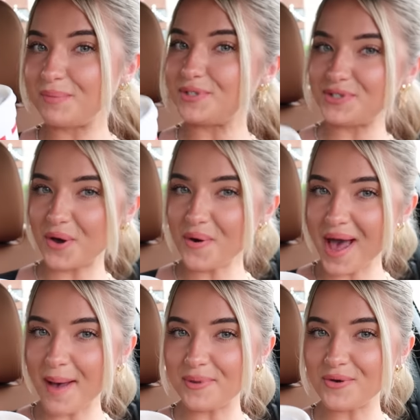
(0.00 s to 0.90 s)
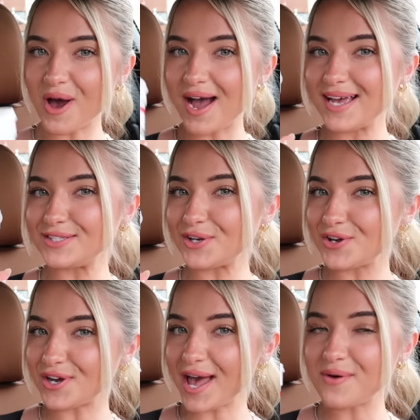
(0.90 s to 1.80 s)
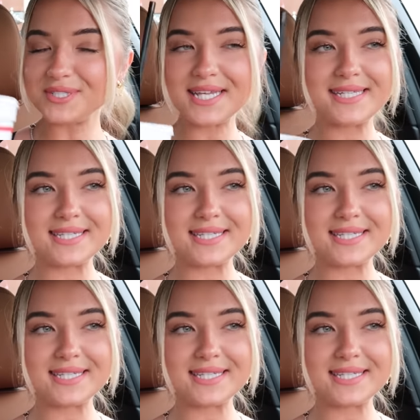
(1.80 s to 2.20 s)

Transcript: I'm so happy, you guys. Cookout was a